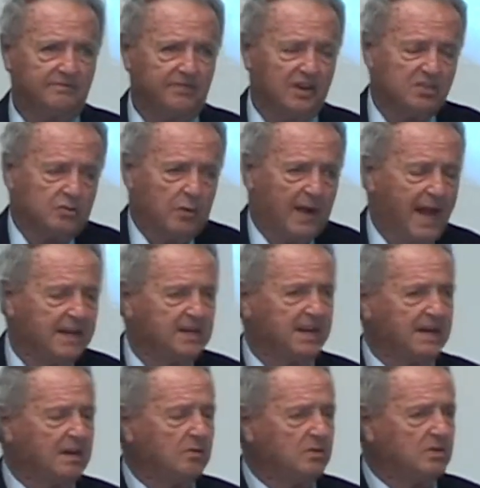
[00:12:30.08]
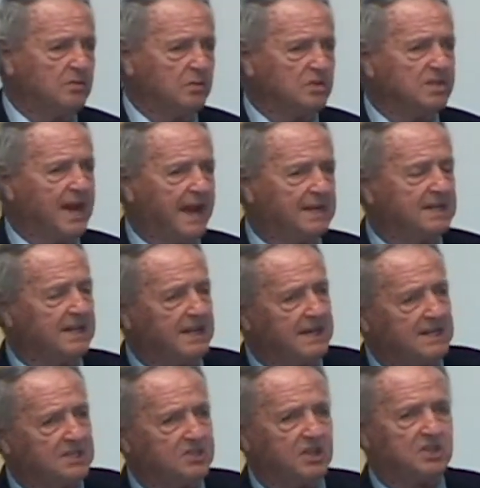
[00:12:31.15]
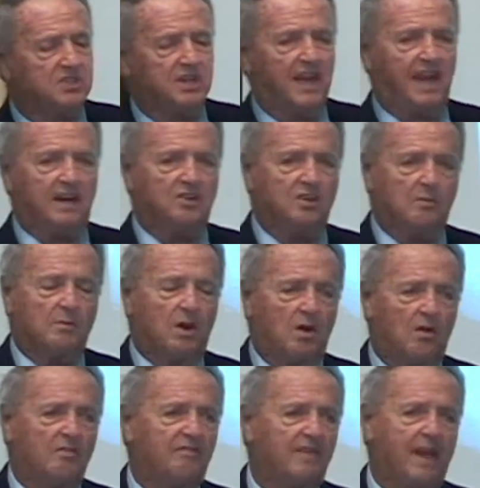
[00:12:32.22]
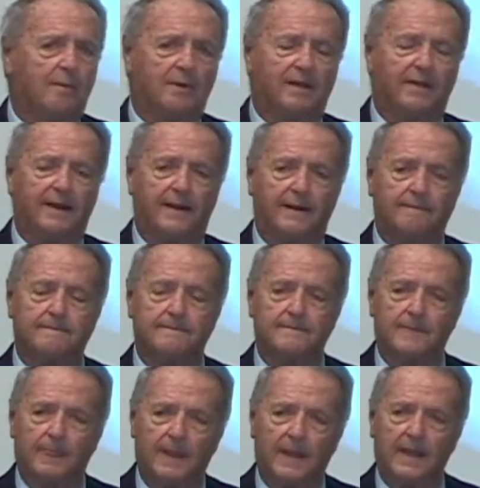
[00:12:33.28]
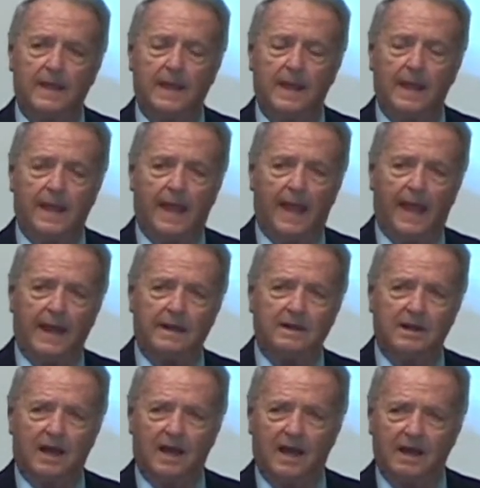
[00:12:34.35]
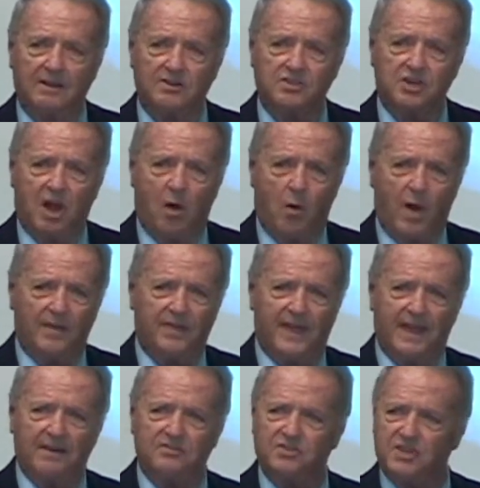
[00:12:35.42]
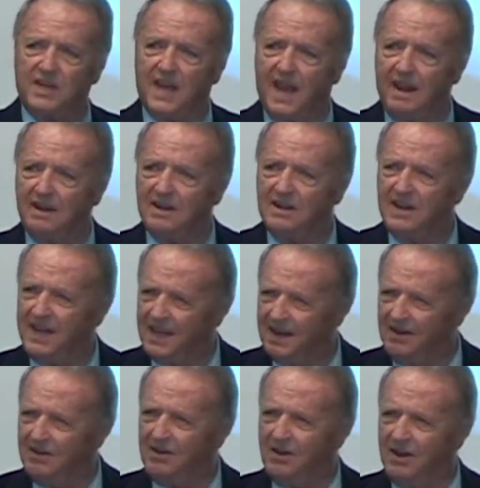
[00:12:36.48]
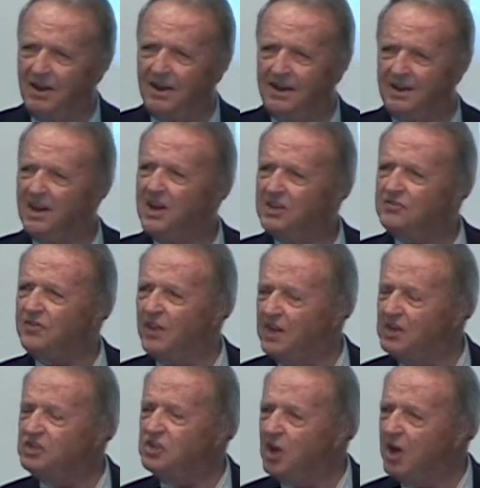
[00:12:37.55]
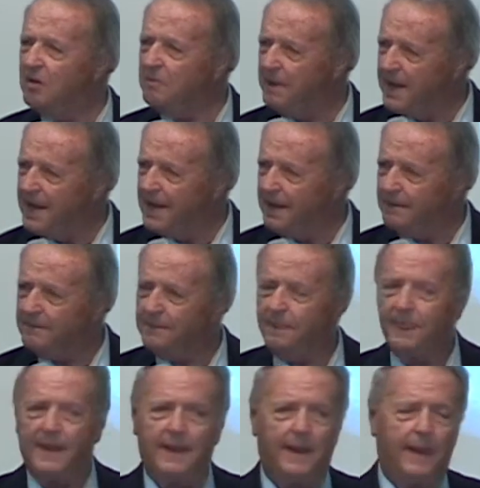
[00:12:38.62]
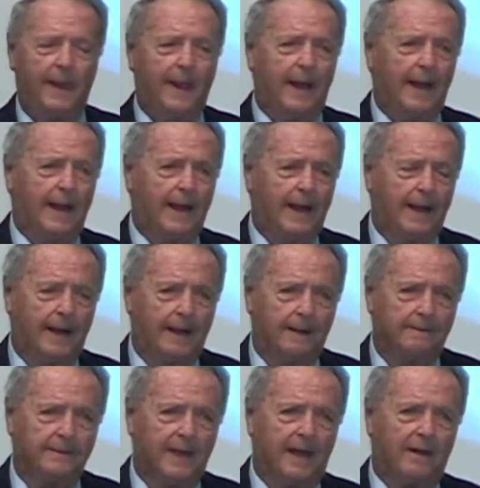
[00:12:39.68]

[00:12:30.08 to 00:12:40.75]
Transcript: first one I attended was 1968. Took my whole family there, and saw what the FCA does for these young men. I